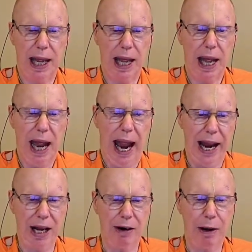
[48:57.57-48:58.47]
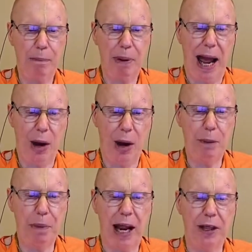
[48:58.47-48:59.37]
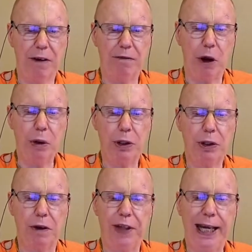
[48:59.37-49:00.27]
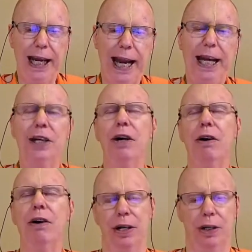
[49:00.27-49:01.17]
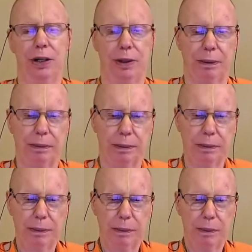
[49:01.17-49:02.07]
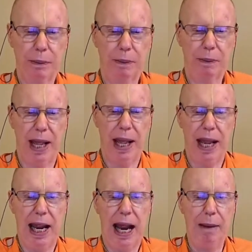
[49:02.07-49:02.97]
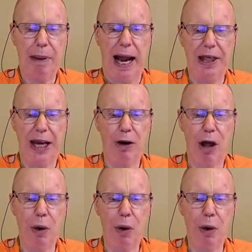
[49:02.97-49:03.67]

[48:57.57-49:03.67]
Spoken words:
and are empowered by the votes of the ignorant and by their own